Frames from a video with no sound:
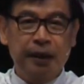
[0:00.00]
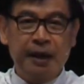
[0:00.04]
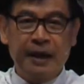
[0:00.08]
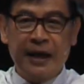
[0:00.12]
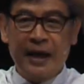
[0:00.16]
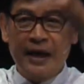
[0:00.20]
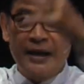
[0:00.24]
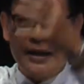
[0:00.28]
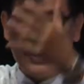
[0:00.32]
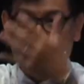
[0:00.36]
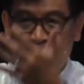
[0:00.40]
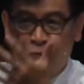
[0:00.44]

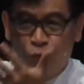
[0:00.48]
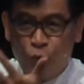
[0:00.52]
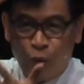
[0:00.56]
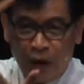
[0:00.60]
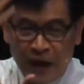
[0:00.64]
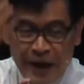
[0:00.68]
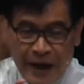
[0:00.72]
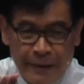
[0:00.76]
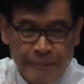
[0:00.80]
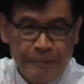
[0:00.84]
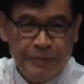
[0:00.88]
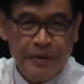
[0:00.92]
And then what
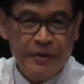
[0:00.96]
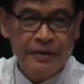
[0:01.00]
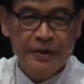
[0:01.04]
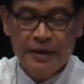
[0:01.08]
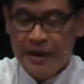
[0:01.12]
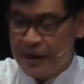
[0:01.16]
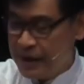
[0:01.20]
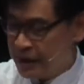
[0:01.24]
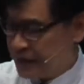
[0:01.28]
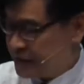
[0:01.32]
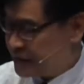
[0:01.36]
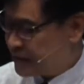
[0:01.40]
happened?
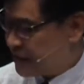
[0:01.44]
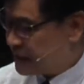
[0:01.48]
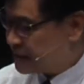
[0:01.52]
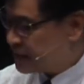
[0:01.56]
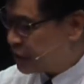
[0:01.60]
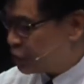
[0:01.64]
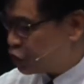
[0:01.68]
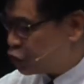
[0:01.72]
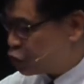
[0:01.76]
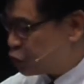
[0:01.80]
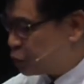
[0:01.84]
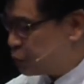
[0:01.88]
It says that
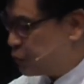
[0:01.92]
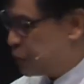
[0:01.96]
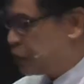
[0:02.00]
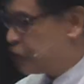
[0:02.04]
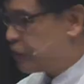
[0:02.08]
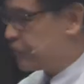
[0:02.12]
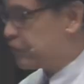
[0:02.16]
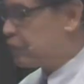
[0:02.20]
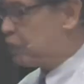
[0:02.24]
the Spirit of